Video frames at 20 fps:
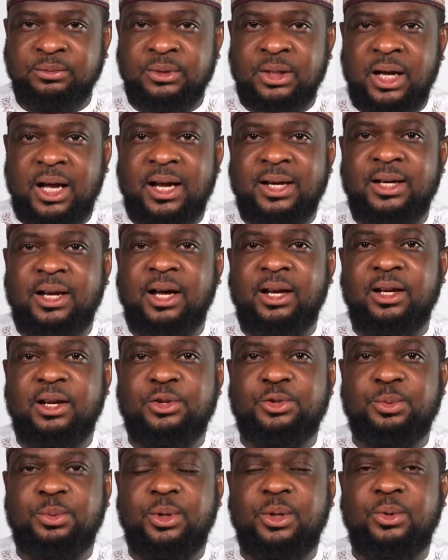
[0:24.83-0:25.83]
And Allah
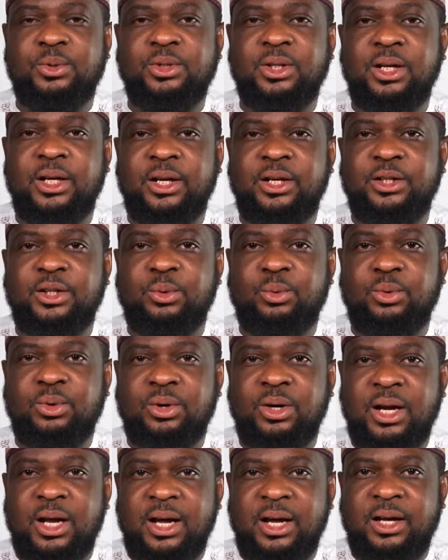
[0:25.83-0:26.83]
subhanahu wa ta'ala in the
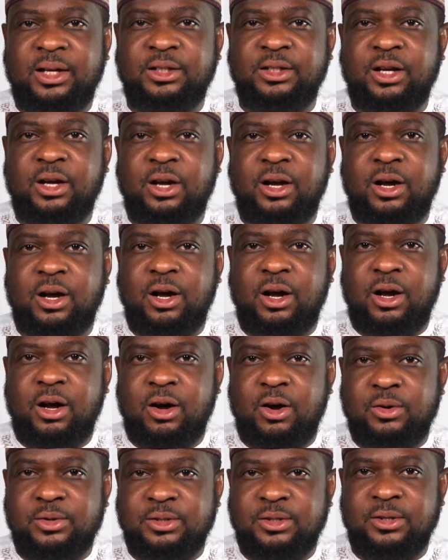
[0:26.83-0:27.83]
Quran
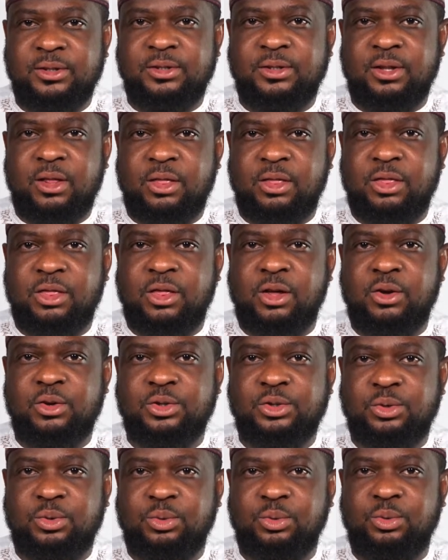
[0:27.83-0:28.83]
causes
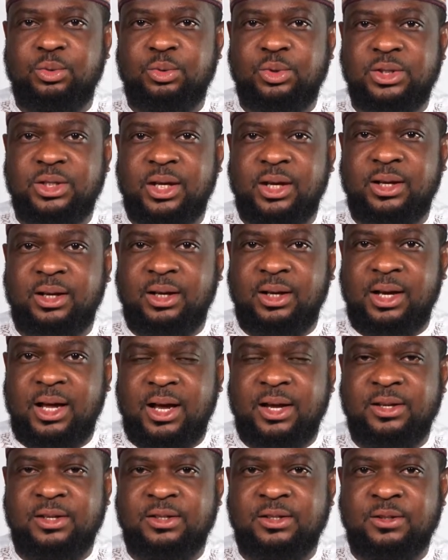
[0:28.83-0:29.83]
those who tell
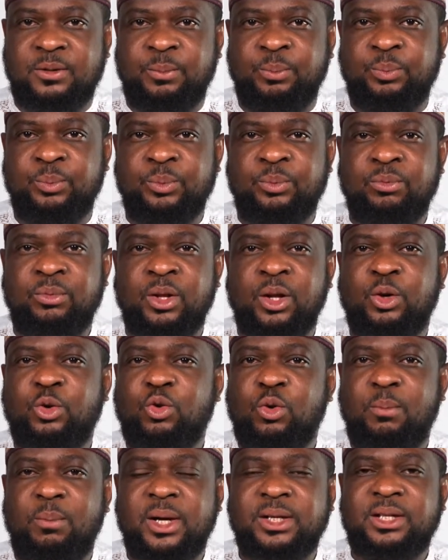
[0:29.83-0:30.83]
lies.
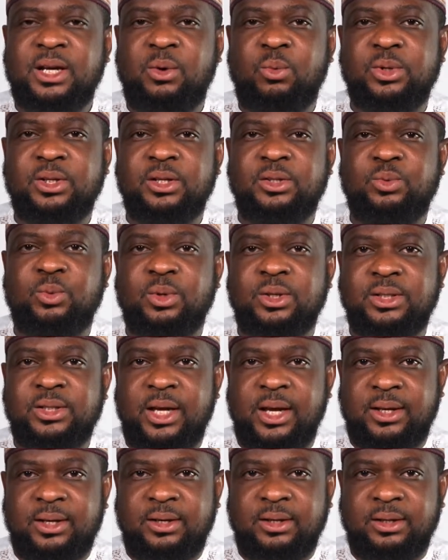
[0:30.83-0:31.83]
No matter what it will
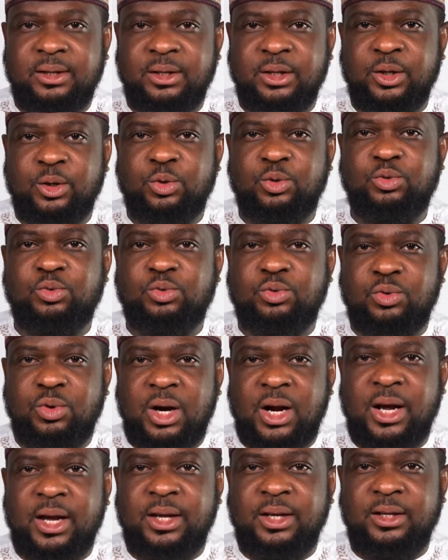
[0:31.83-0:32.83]
take,
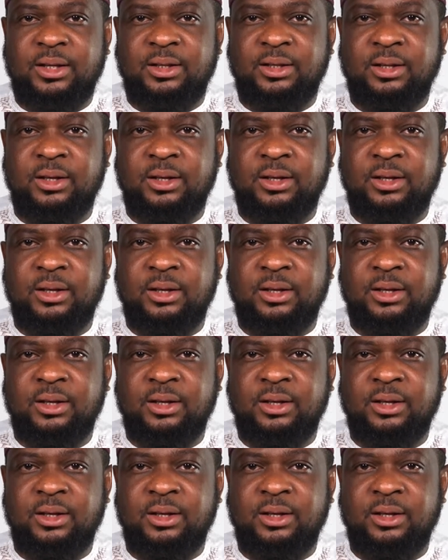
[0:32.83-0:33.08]
try